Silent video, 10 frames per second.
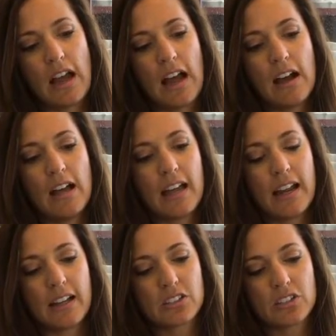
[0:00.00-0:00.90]
I'll add
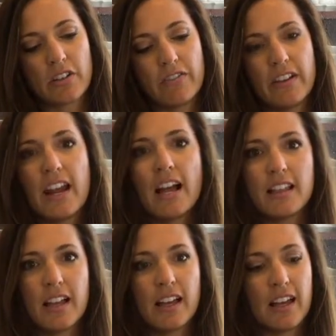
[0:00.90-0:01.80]
extra
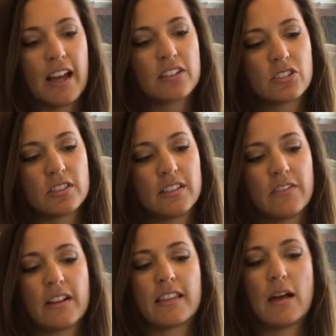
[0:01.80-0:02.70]
vanilla, extra stuff
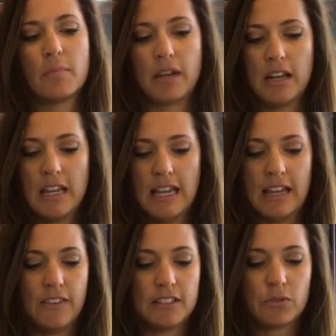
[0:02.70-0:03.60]
like that, but
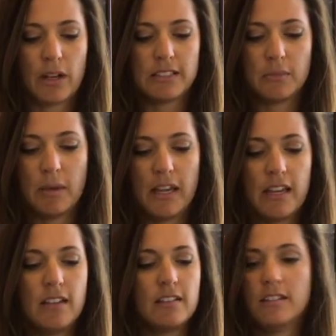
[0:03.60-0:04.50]
in this
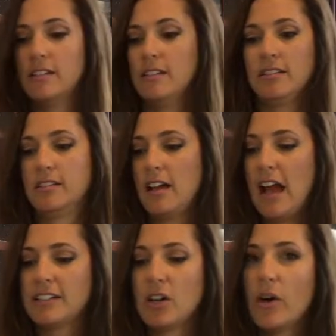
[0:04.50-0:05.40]
recipe,
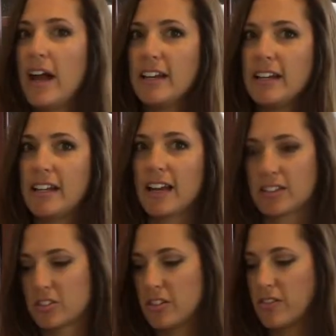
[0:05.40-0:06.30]
I don't add any
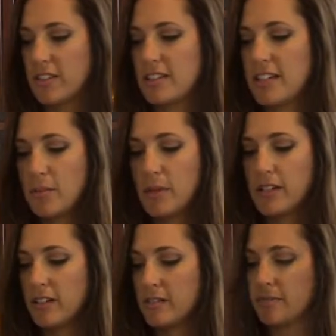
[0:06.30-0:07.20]
extra of the cinnamon.